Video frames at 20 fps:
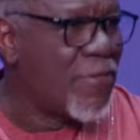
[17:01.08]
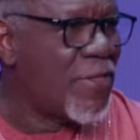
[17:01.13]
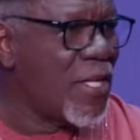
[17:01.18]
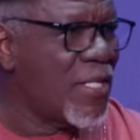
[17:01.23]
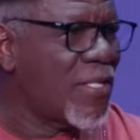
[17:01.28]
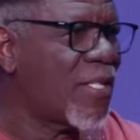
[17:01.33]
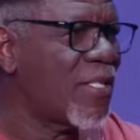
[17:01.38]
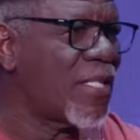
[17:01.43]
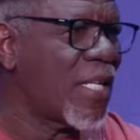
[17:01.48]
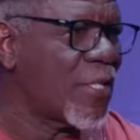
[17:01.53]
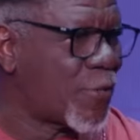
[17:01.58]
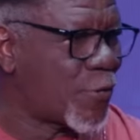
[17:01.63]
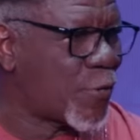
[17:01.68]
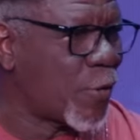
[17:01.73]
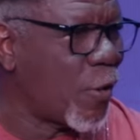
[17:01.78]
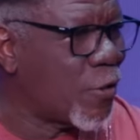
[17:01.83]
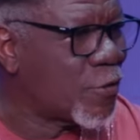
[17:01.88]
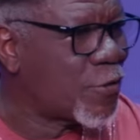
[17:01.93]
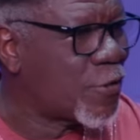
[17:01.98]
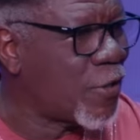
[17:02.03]
this is the
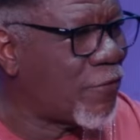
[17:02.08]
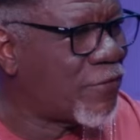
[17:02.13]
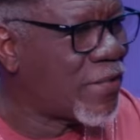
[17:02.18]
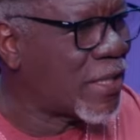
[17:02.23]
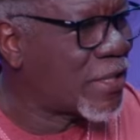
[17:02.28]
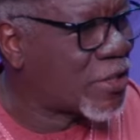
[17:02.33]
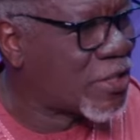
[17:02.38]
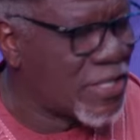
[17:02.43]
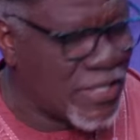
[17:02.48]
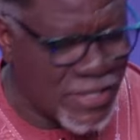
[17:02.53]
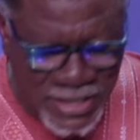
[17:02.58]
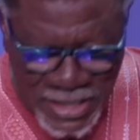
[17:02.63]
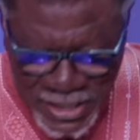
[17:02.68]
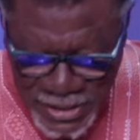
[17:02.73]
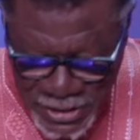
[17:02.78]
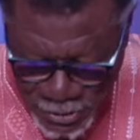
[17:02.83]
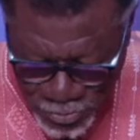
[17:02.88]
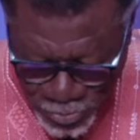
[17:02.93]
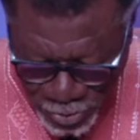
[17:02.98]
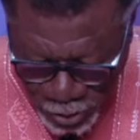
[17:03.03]
source of the
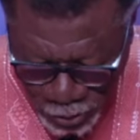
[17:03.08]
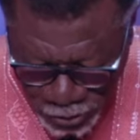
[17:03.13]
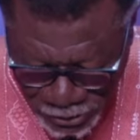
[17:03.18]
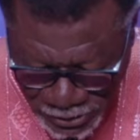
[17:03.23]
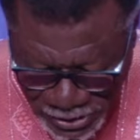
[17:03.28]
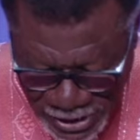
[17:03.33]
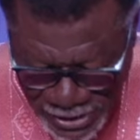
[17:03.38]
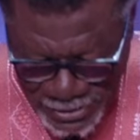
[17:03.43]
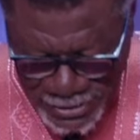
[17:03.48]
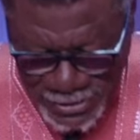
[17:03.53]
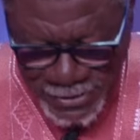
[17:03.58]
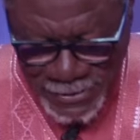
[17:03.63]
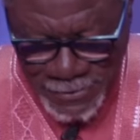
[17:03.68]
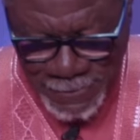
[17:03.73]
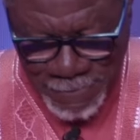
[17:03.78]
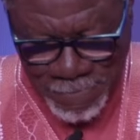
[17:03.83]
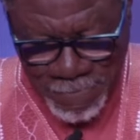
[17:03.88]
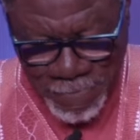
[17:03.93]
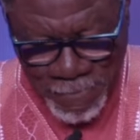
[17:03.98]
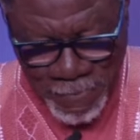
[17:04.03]
Christian's boldness.
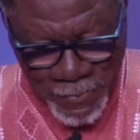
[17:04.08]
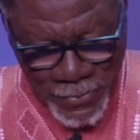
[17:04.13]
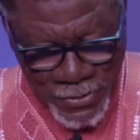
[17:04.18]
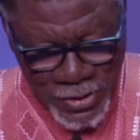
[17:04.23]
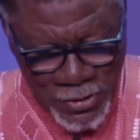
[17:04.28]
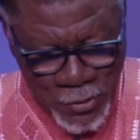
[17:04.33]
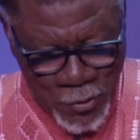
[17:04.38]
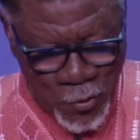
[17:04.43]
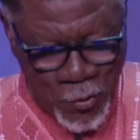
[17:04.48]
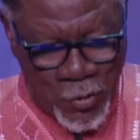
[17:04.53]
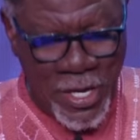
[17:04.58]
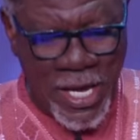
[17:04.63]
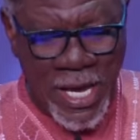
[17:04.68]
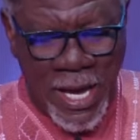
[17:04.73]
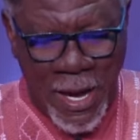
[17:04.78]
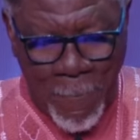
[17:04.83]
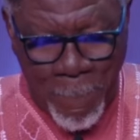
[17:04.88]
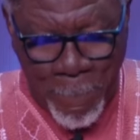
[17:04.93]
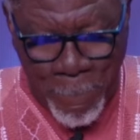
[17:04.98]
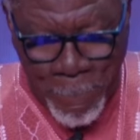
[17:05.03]
We
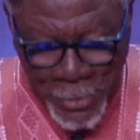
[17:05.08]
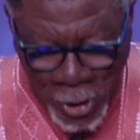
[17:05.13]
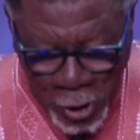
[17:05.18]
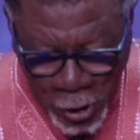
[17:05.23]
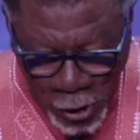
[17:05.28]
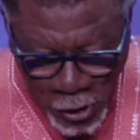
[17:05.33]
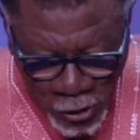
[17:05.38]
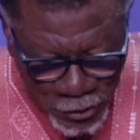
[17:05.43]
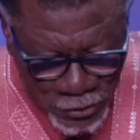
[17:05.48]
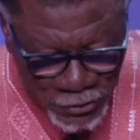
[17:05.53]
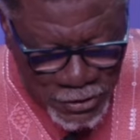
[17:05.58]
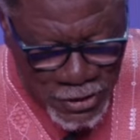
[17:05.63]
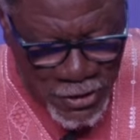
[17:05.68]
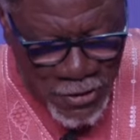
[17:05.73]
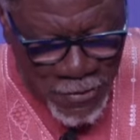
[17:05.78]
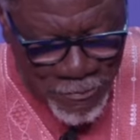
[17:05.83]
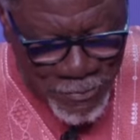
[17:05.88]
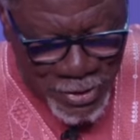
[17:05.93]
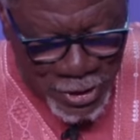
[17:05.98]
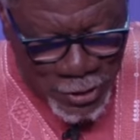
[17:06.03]
are bold
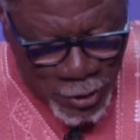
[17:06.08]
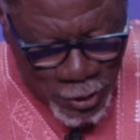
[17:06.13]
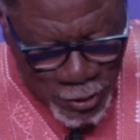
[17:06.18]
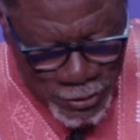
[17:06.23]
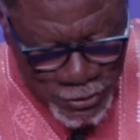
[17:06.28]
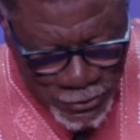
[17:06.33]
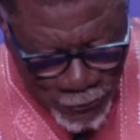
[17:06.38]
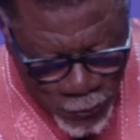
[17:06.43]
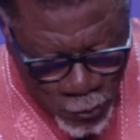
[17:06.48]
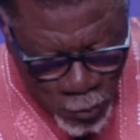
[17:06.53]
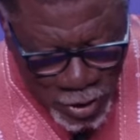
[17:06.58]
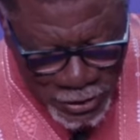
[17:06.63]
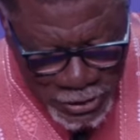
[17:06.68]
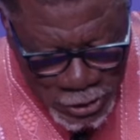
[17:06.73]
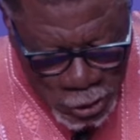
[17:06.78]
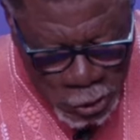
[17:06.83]
because of what